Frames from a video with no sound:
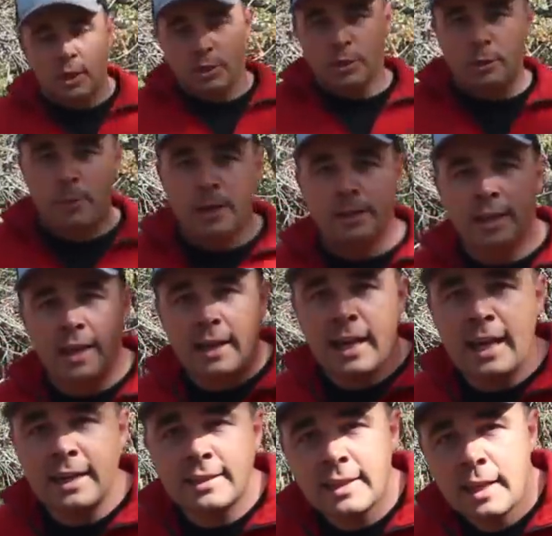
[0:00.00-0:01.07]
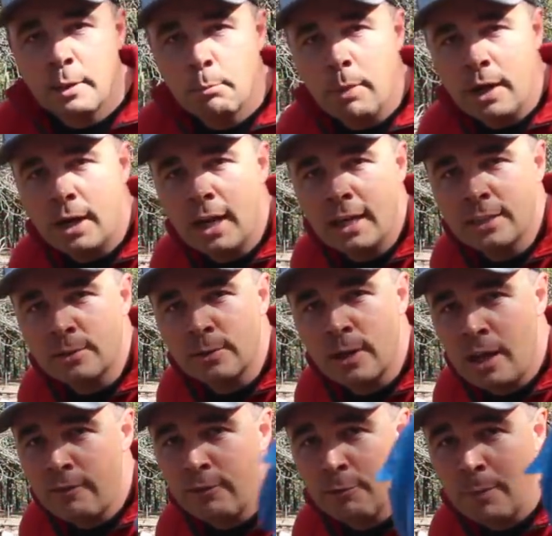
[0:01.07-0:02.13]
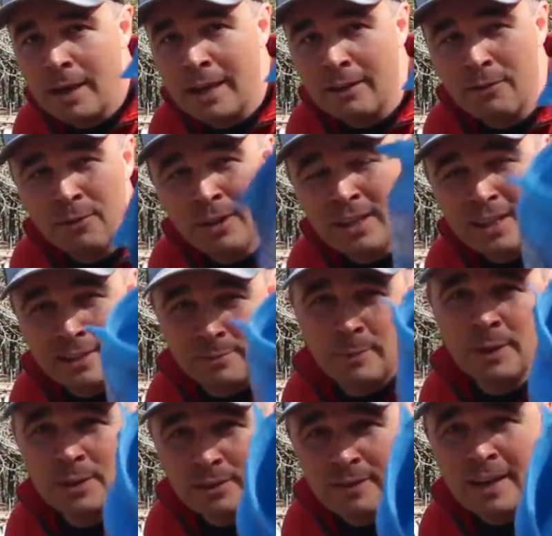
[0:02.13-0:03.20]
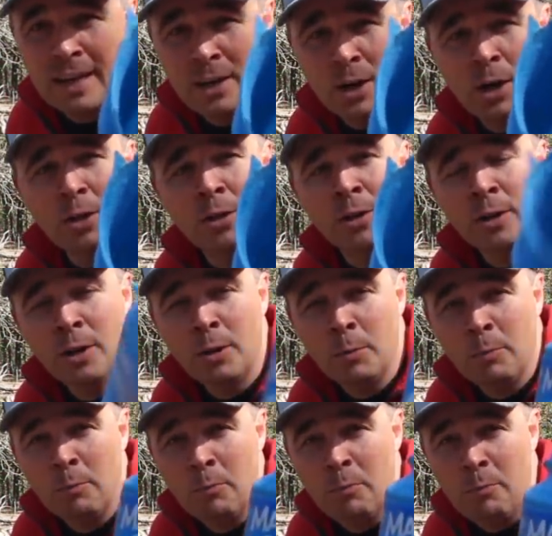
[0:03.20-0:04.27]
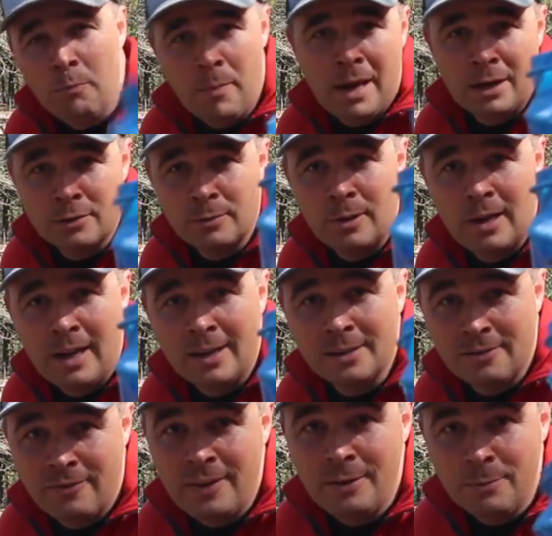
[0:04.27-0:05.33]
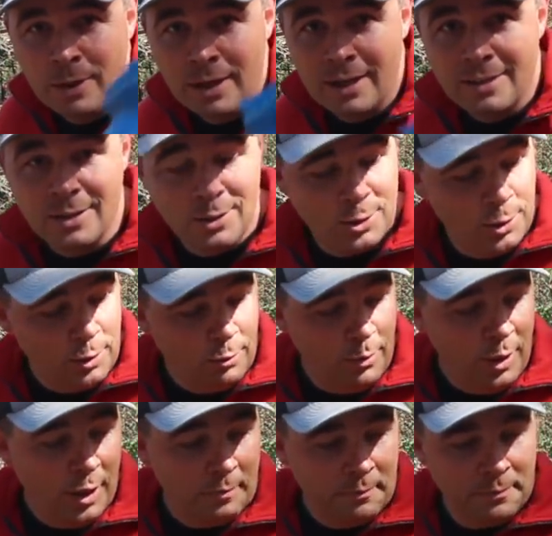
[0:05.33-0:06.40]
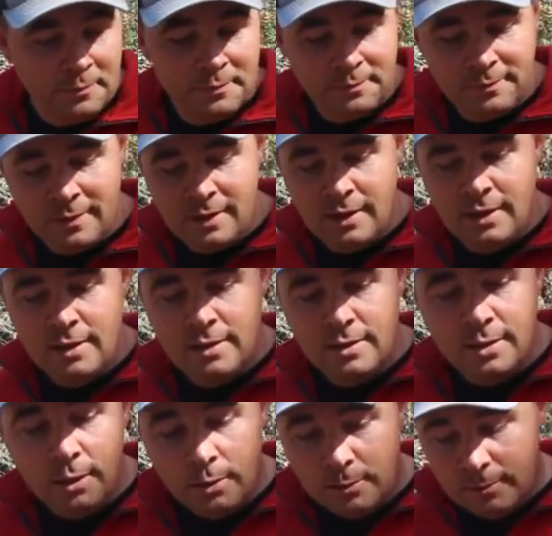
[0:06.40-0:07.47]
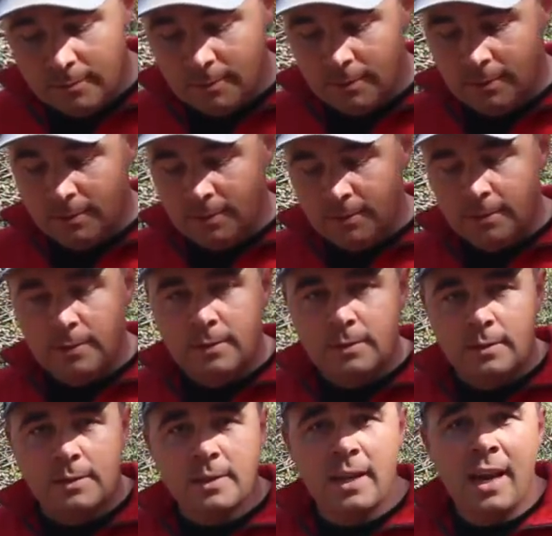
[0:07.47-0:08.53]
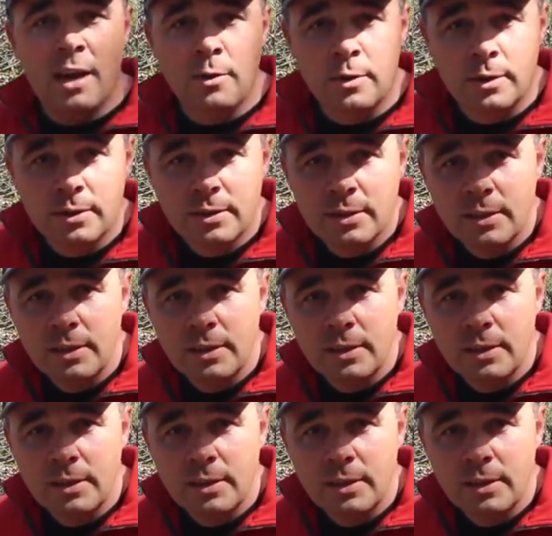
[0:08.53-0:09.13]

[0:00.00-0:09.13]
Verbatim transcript: Sorry about that, guys. Bear likes to run off with my really expensive high-dollar Maxwell House feed buckets and chew them up. So, scours.